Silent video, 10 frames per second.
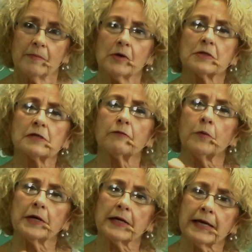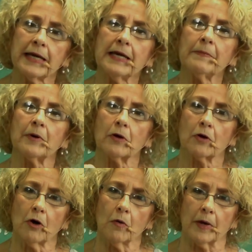Because if we keep
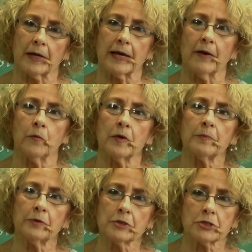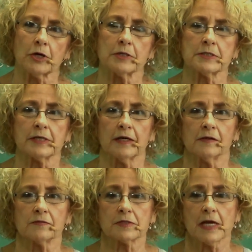going and we push
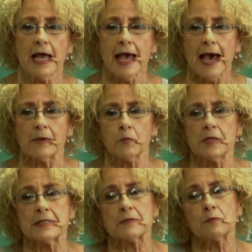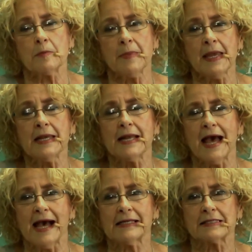ourselves and we remain
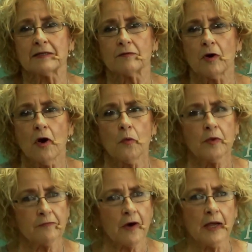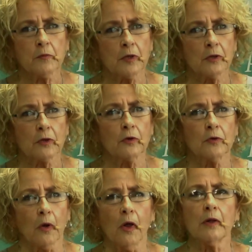active, we find we learn
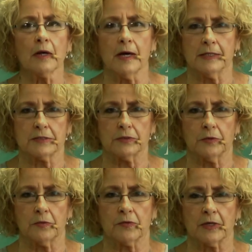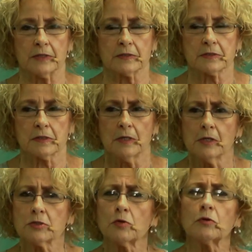all kinds of new things.
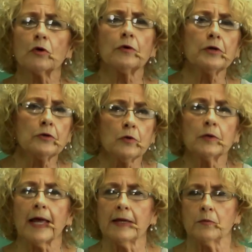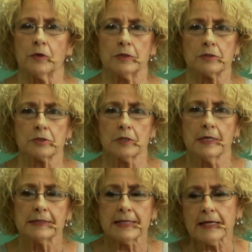So learn a new language,
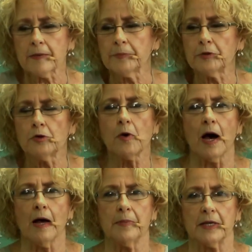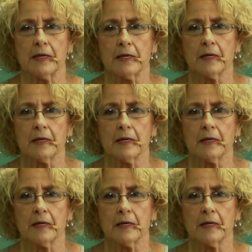take up a new hobby,